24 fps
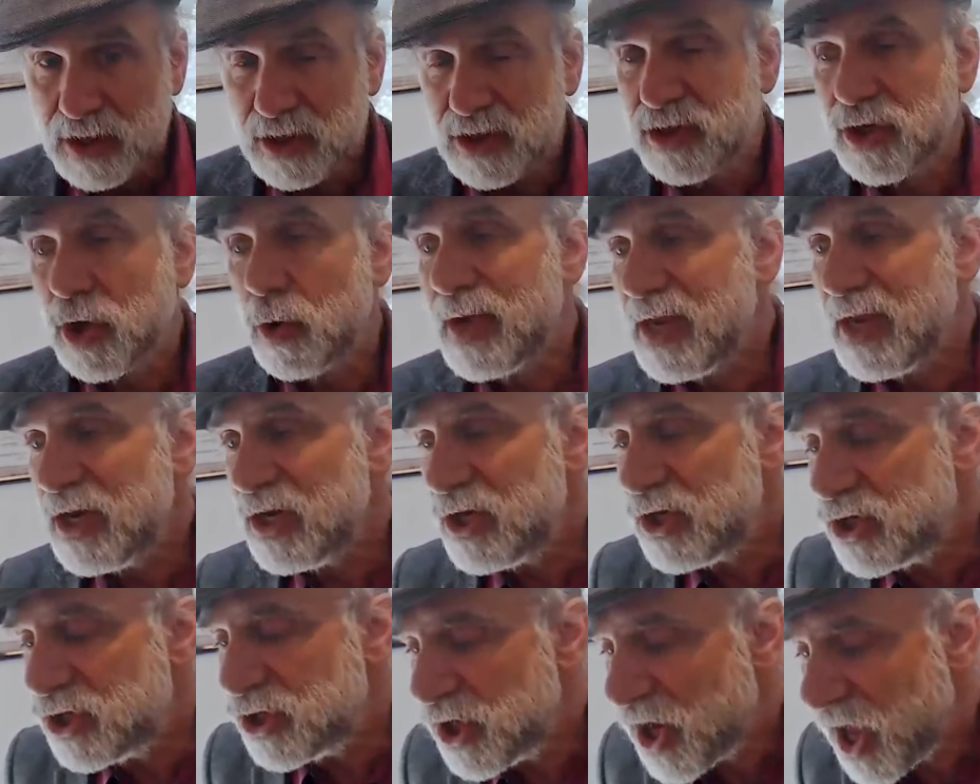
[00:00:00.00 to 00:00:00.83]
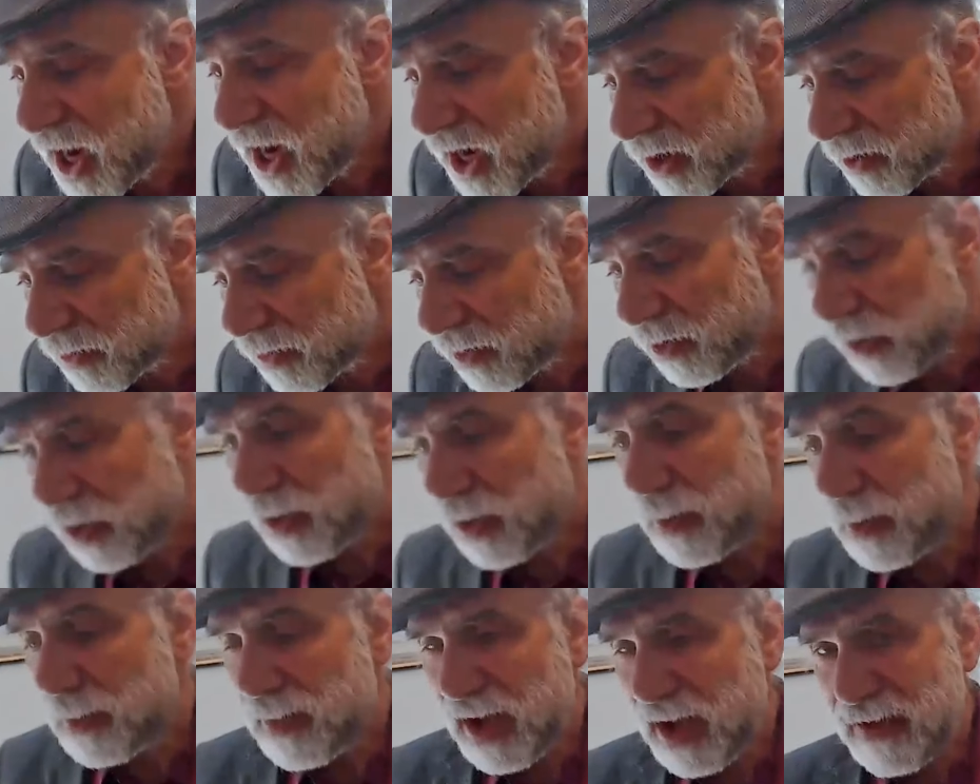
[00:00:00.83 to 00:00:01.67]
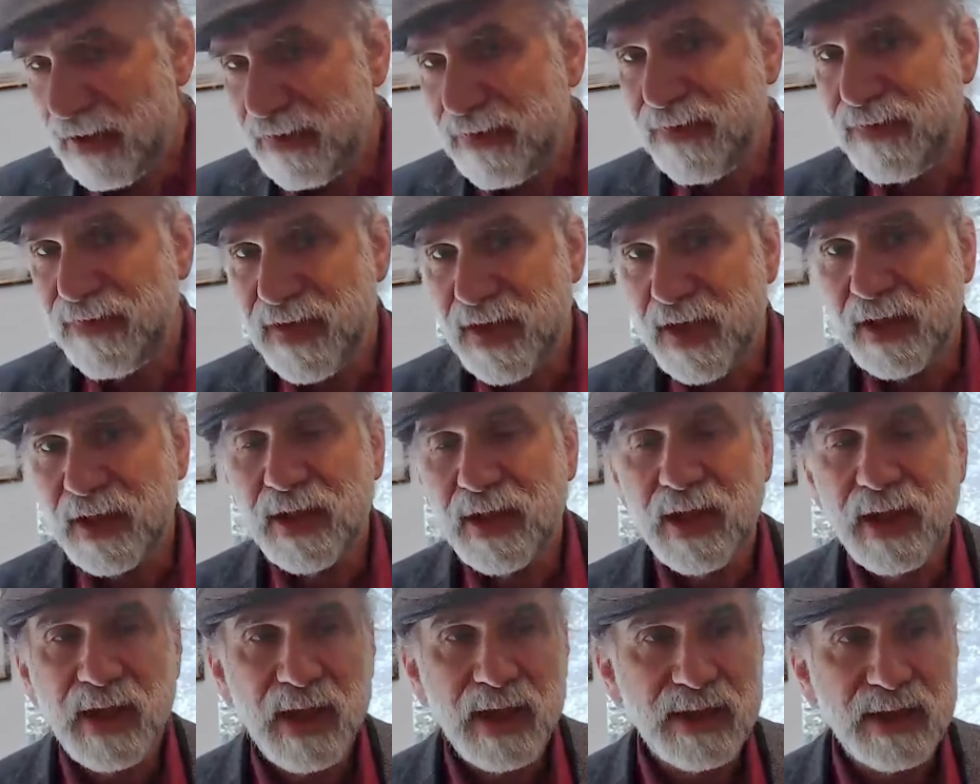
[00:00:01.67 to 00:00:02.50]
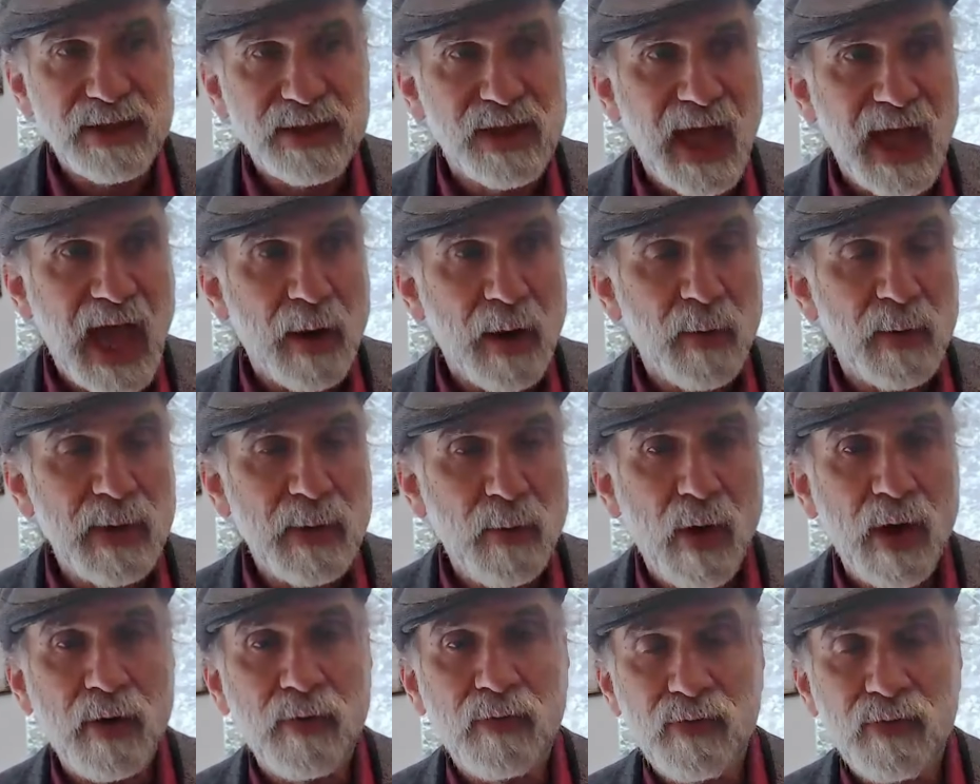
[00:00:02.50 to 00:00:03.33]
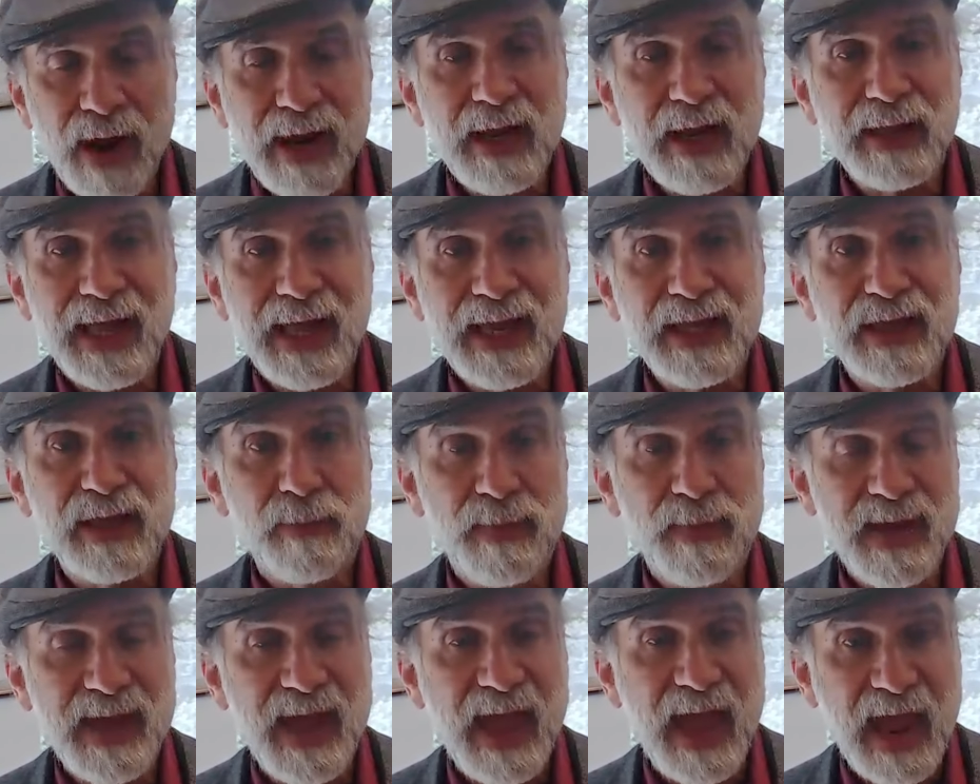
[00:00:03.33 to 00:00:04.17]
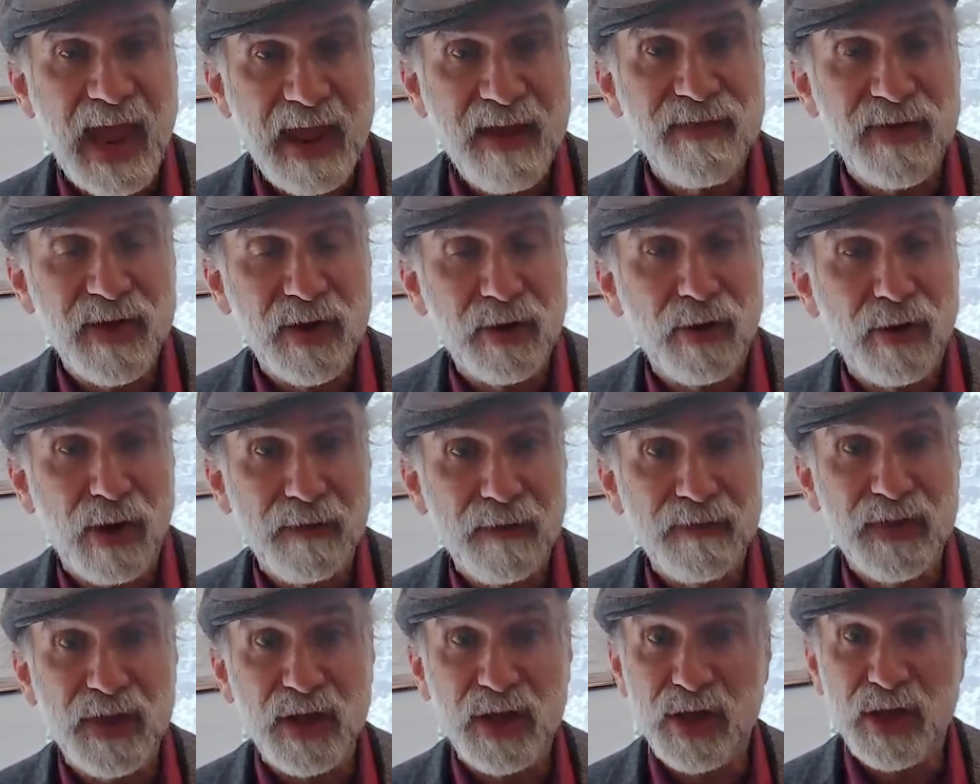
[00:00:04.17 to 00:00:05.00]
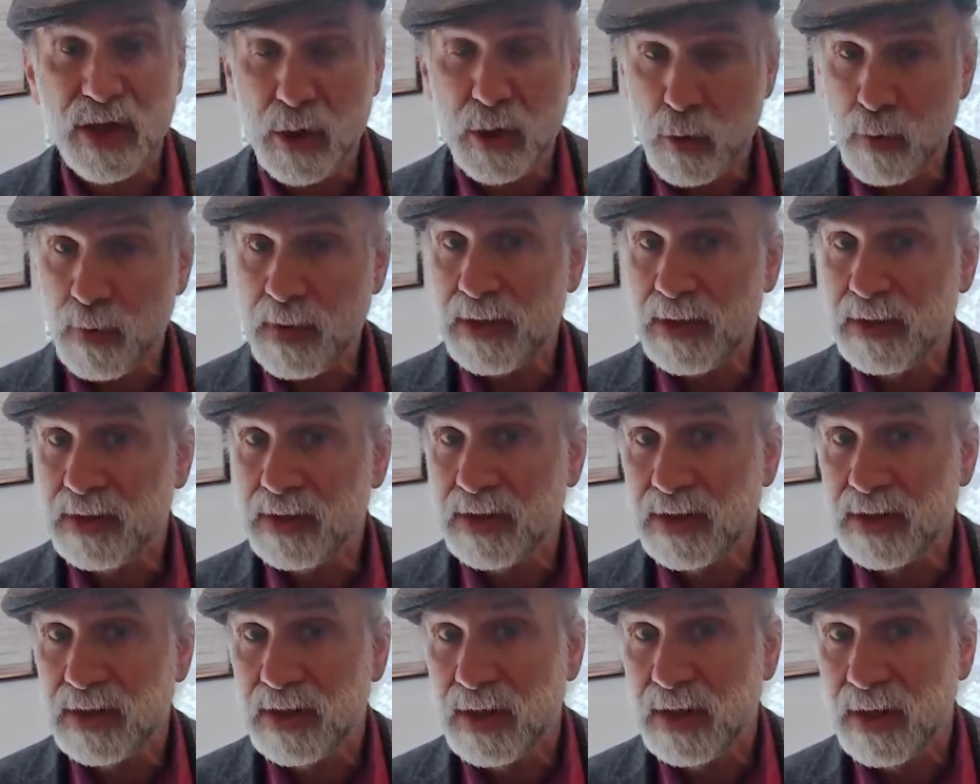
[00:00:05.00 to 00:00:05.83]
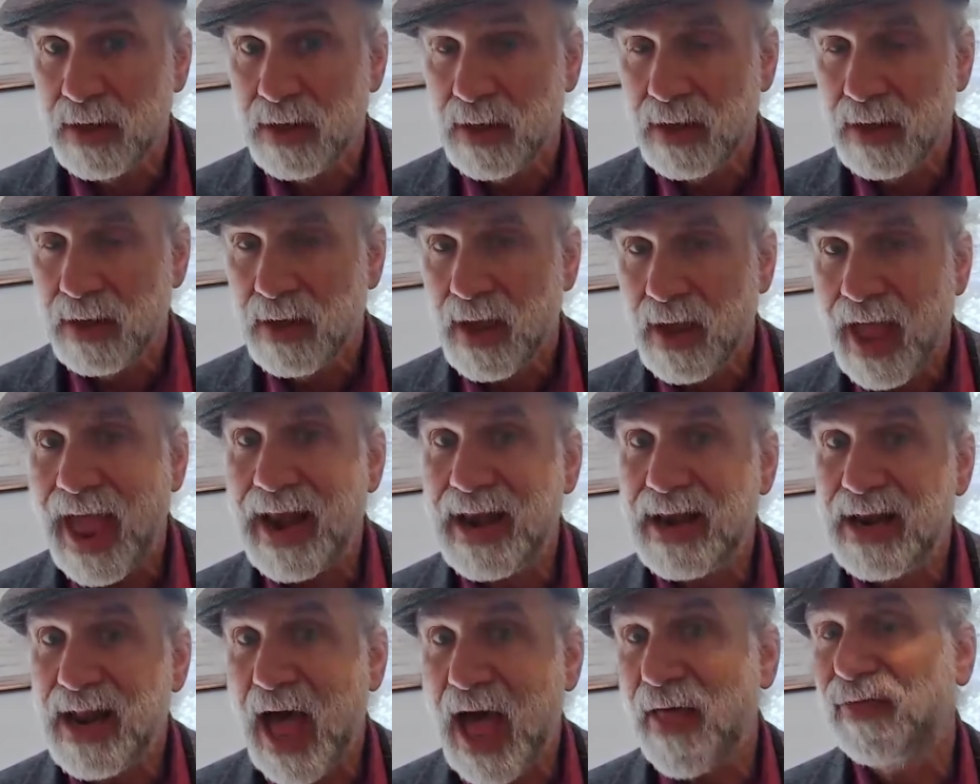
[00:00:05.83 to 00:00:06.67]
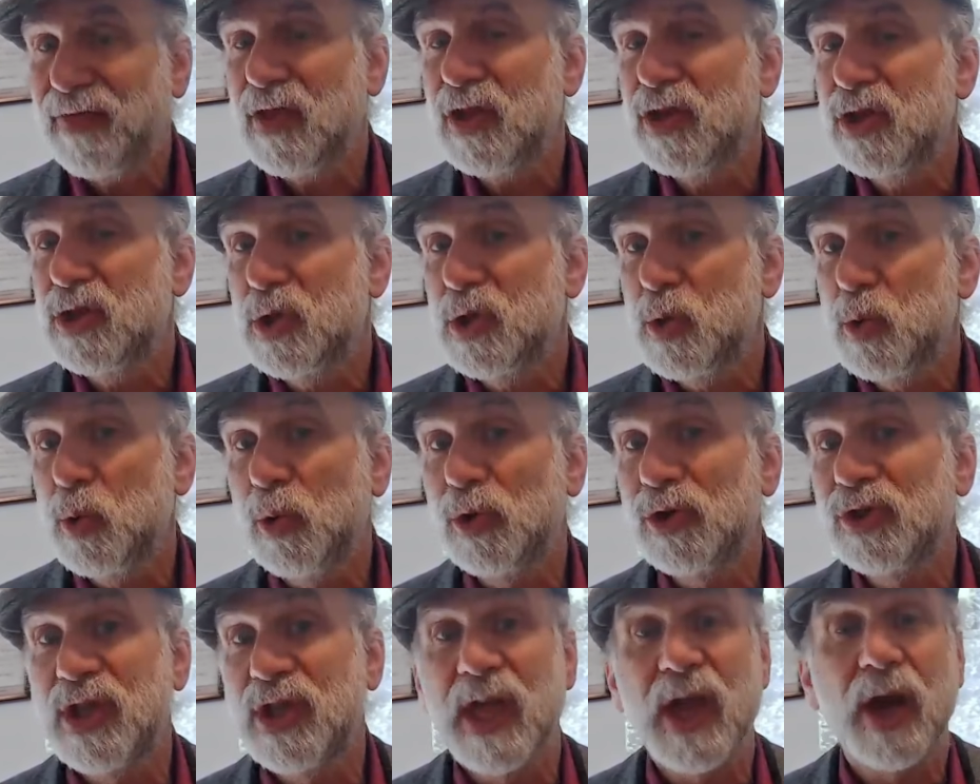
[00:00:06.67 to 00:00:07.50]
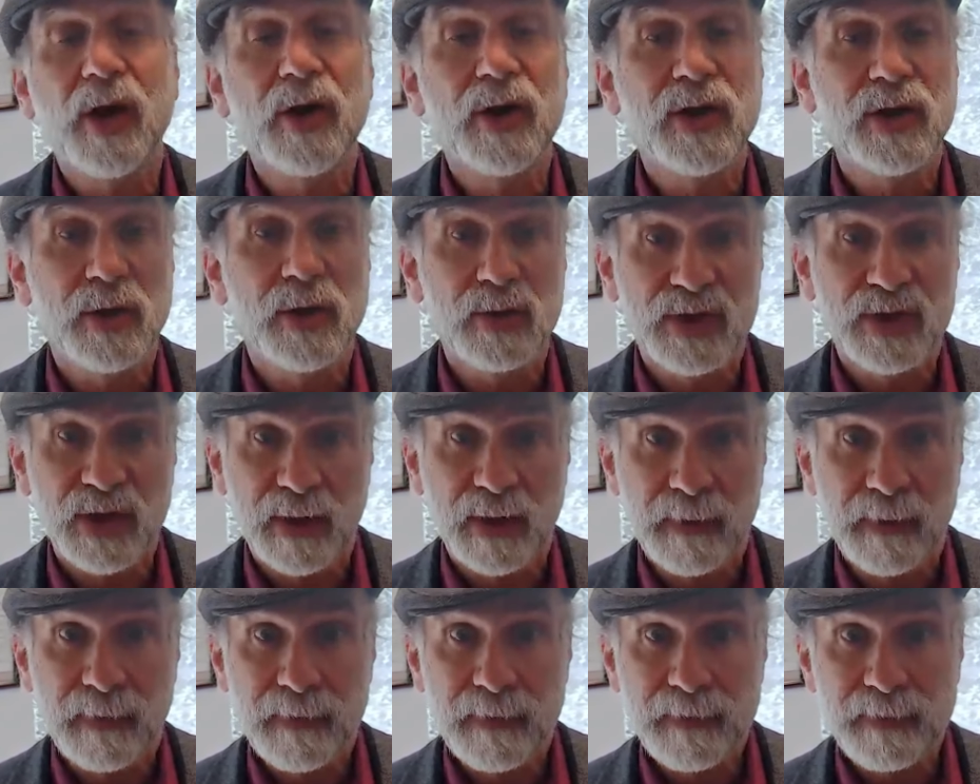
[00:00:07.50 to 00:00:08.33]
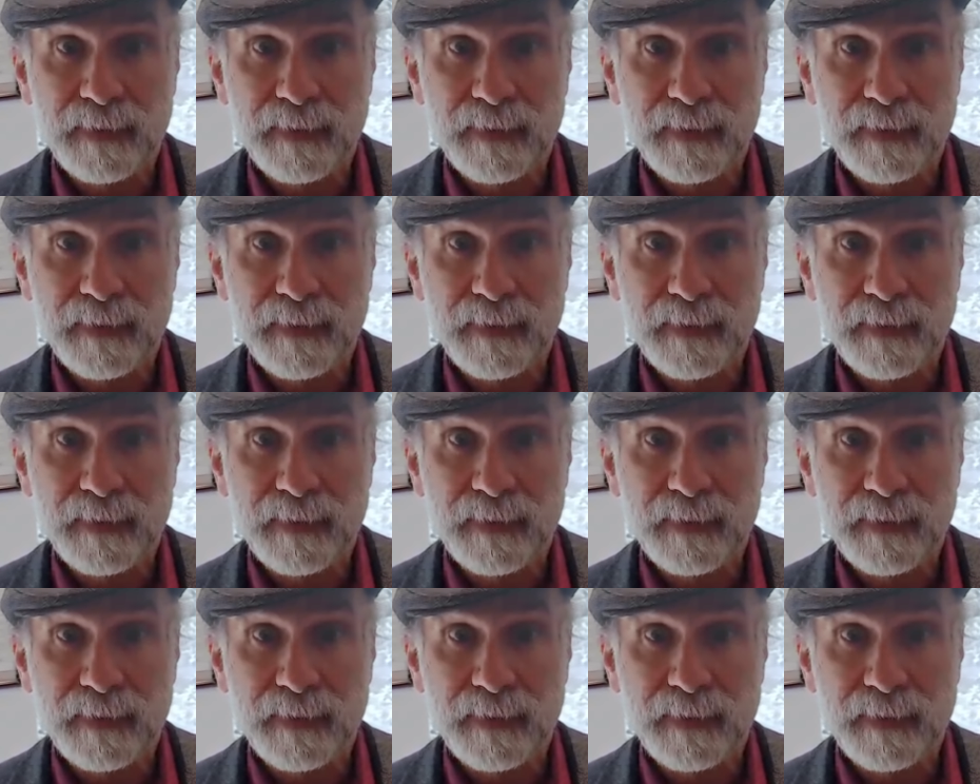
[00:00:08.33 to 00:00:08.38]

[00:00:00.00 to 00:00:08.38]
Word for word: So in general, my feeling is that we want to regulate the behavior of the humans and not the tools they are using.